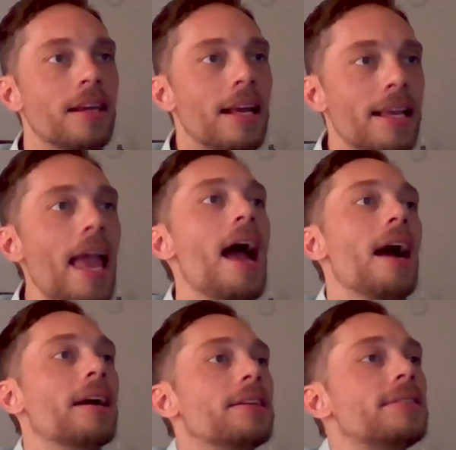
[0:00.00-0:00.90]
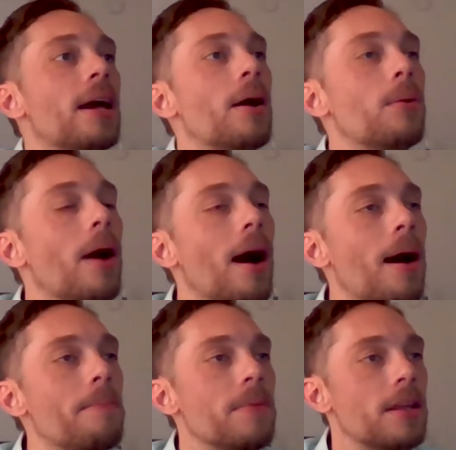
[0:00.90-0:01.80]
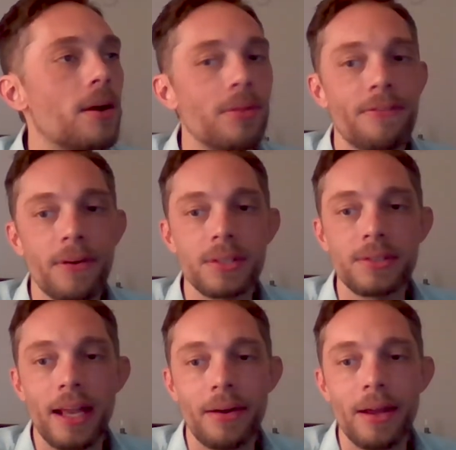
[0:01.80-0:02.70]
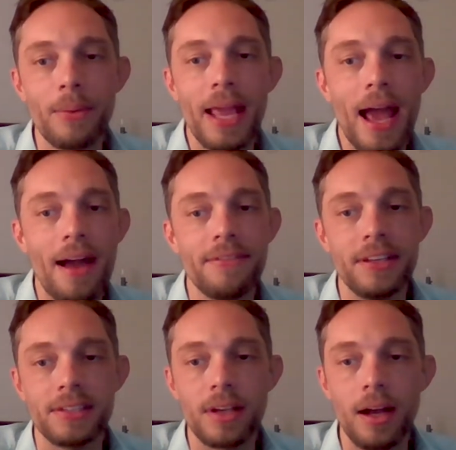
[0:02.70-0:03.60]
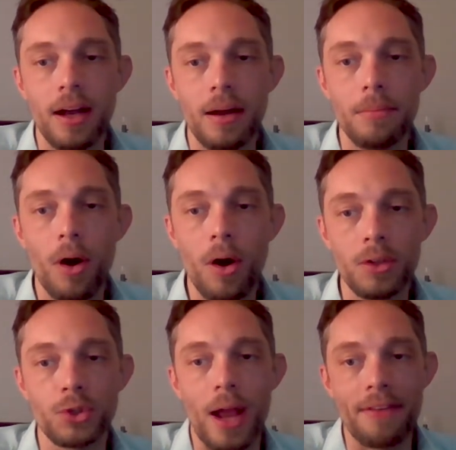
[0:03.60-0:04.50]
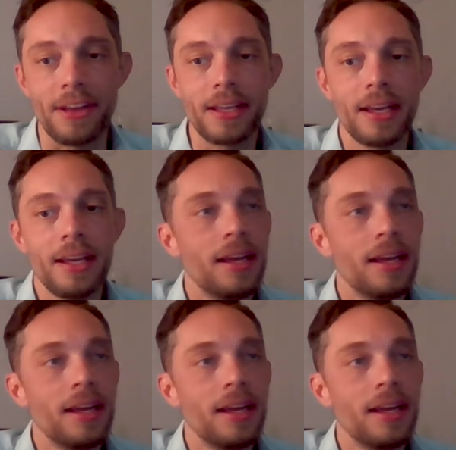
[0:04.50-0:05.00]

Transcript: Yeah. So, the first area we have is all traffic.